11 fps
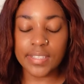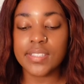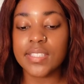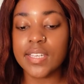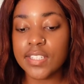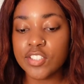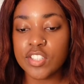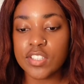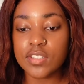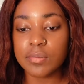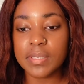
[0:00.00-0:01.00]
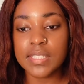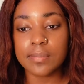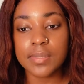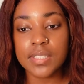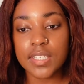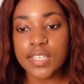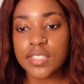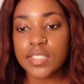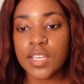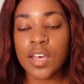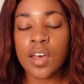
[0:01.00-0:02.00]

skinny jeans with some slits